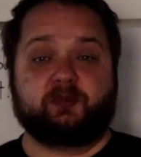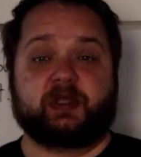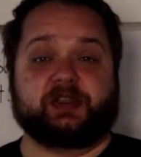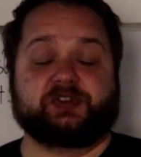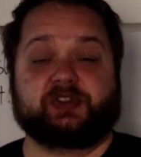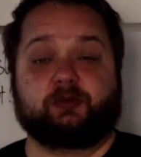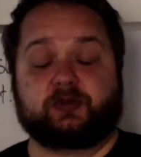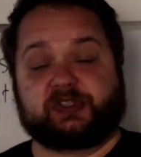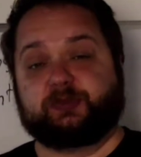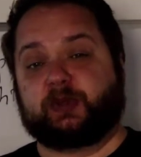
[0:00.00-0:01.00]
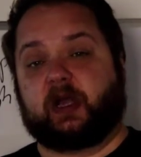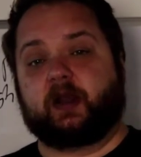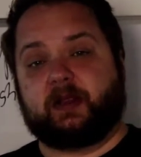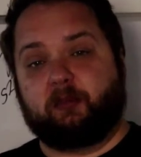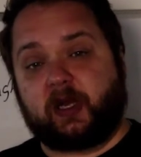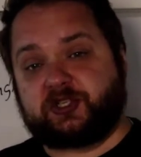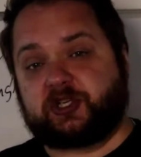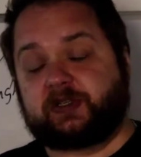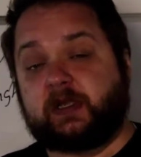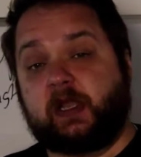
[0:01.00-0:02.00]
in because they were simply on a
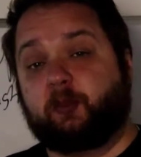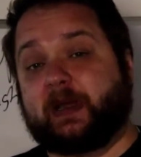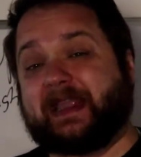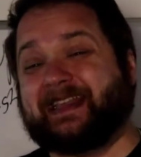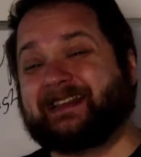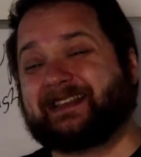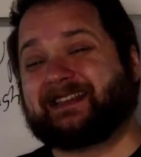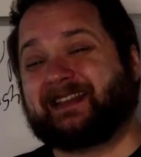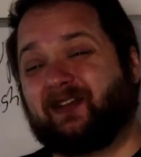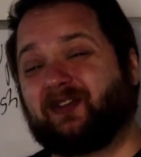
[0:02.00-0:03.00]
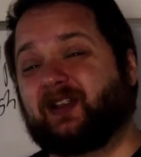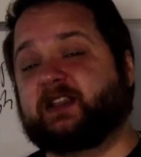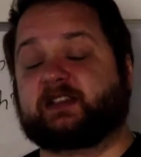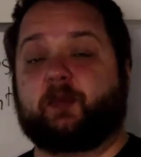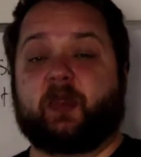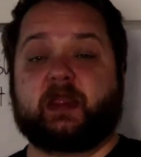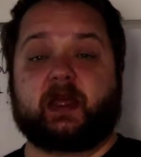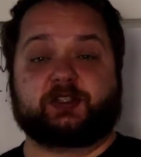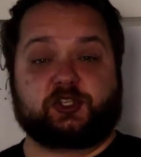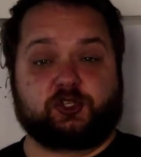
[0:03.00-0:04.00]
budget, but it is definitely something
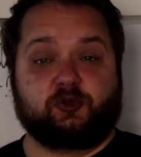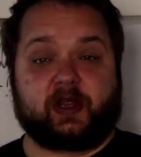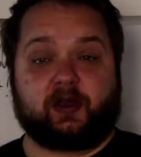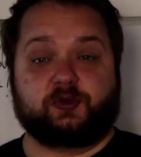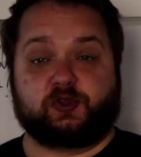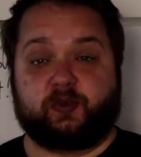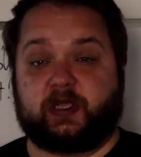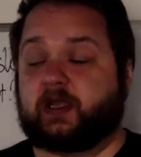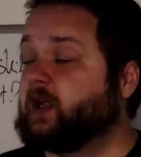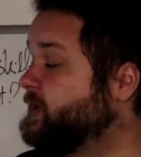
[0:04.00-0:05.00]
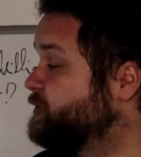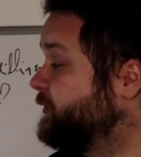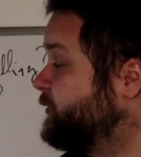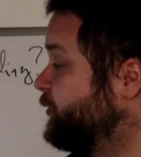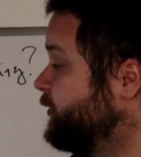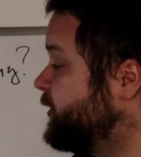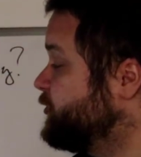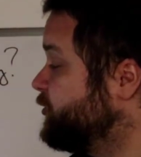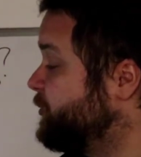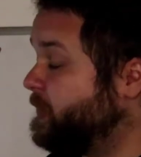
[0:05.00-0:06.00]
that stood out to me. So if you're
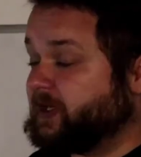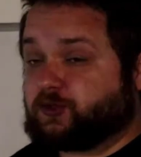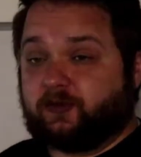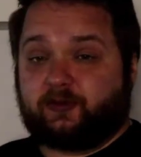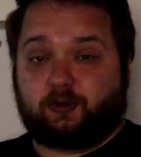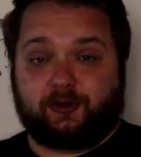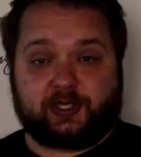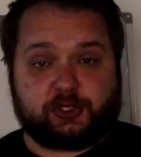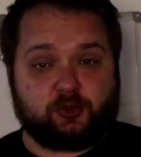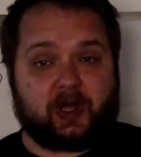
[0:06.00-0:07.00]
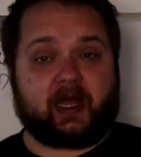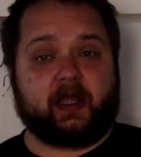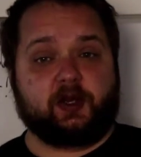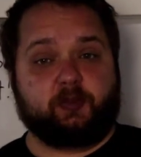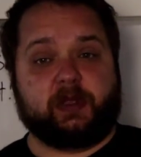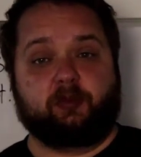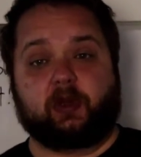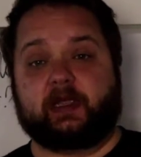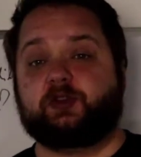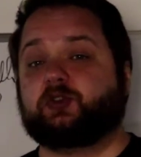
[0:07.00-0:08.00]
looking to impress, or if you're looking to hire
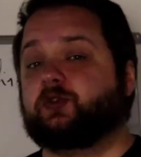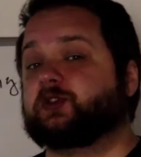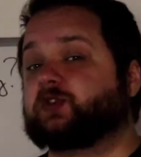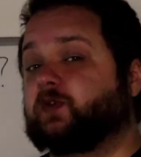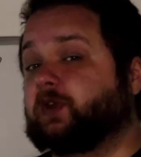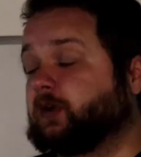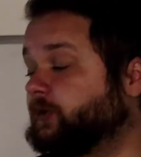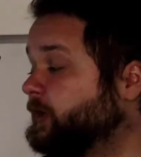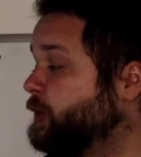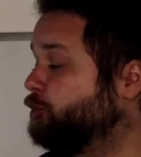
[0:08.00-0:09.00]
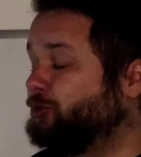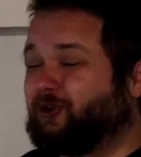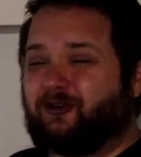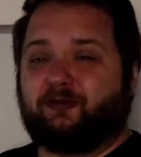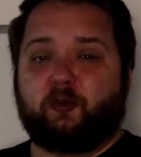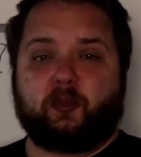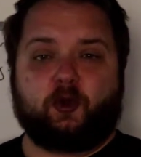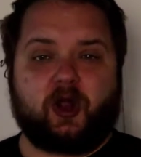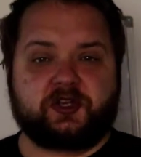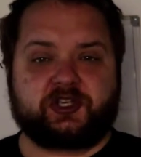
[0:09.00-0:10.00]
people into this field, look for
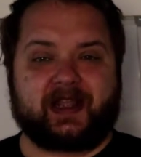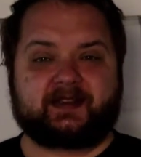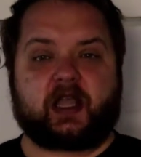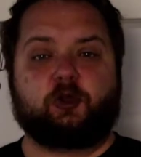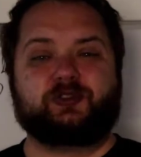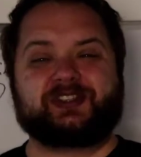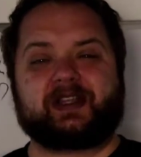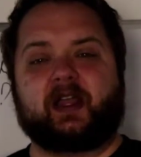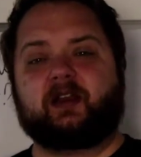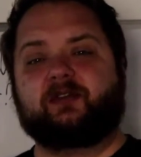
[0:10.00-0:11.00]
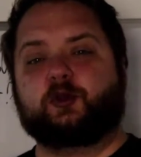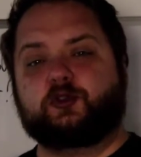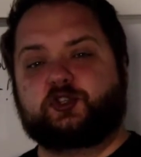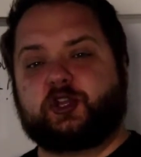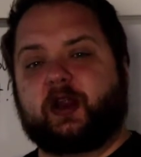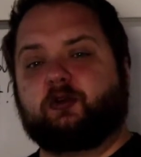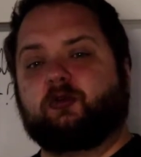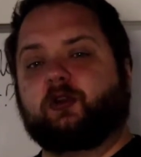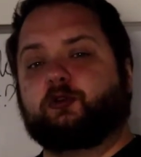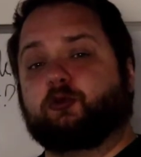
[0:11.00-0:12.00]
projects outside of their
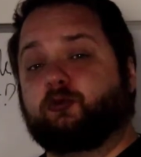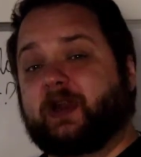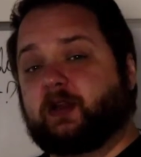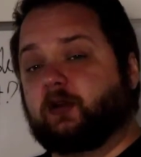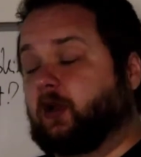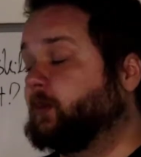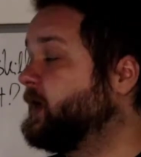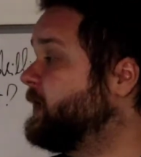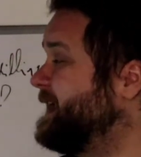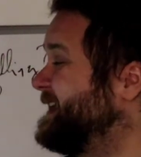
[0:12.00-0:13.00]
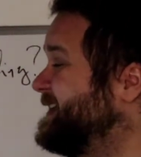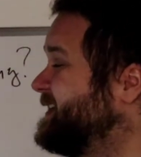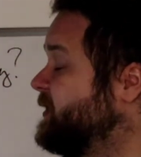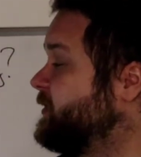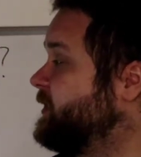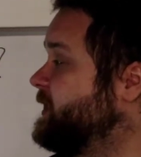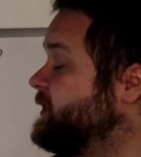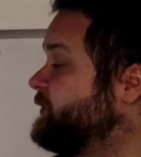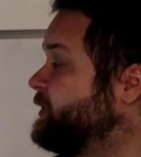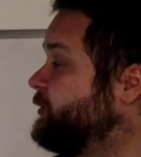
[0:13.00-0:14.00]
general curriculum in
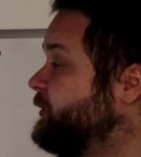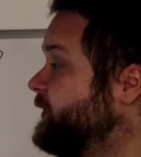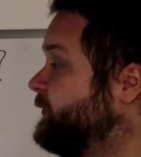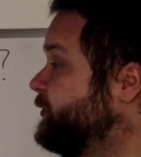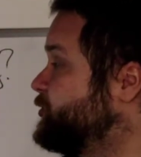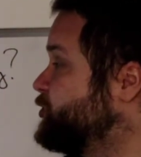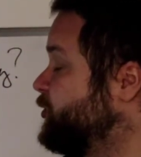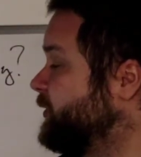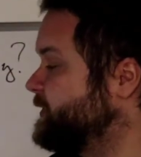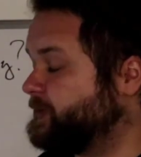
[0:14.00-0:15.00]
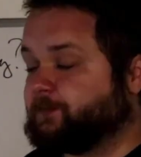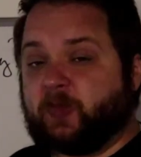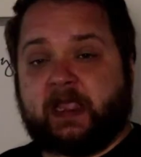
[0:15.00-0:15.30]
the degree of their choice.